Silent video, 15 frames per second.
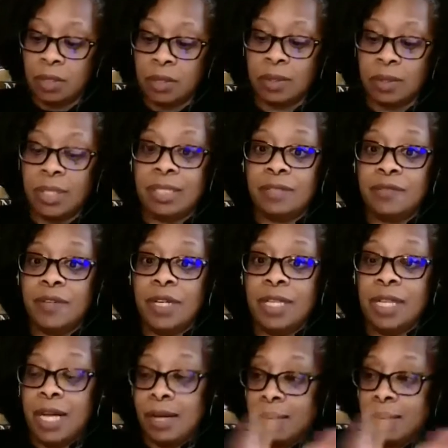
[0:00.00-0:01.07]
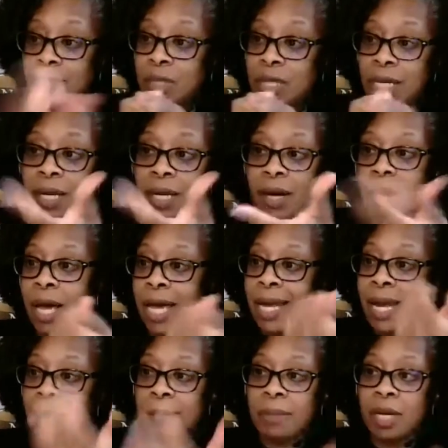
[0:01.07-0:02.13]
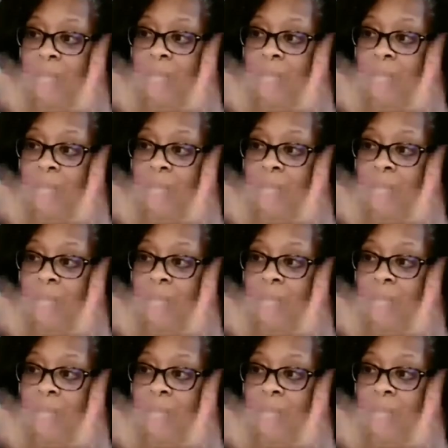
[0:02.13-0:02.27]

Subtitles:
So let's find out. I'm gonna and I'm